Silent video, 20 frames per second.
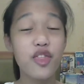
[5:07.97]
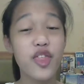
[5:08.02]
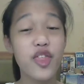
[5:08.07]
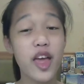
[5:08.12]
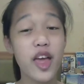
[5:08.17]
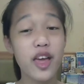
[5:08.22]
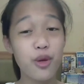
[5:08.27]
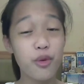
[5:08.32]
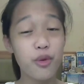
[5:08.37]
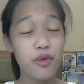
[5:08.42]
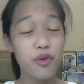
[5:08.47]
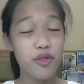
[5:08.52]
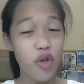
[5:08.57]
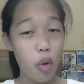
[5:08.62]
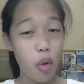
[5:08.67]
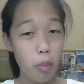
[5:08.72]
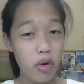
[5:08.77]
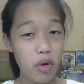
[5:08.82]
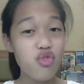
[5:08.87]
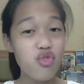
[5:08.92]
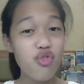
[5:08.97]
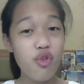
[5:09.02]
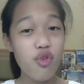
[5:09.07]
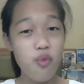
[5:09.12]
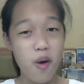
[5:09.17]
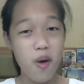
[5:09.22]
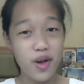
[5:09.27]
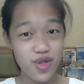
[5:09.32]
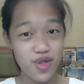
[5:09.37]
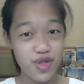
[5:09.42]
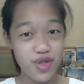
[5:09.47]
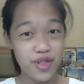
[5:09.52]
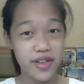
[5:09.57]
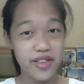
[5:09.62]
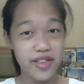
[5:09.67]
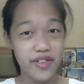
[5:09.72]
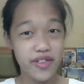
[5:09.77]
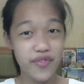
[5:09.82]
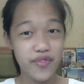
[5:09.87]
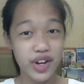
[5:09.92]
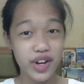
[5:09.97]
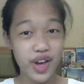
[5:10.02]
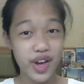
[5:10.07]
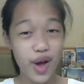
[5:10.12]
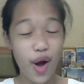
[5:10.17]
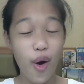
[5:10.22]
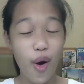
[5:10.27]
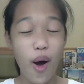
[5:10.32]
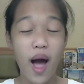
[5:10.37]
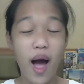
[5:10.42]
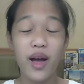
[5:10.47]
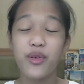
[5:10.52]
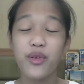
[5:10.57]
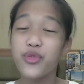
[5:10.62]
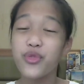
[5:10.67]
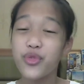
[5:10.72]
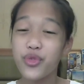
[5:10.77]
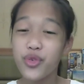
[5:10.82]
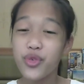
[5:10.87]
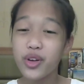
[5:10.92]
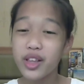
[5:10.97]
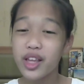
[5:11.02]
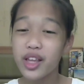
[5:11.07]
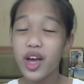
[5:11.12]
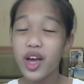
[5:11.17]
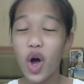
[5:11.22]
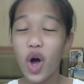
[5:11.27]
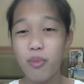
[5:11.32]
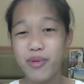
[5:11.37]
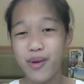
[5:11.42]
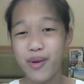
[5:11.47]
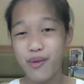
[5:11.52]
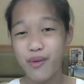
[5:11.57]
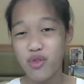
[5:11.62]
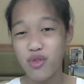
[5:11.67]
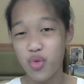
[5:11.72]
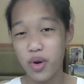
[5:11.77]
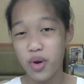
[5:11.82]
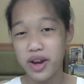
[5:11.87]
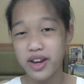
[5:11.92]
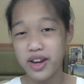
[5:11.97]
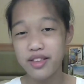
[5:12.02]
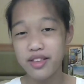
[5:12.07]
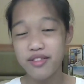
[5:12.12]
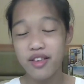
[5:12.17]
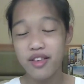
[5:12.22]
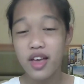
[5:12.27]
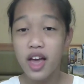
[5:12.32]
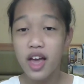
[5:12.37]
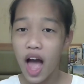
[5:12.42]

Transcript: thank you so much for watching this video. I really hope you enjoyed it.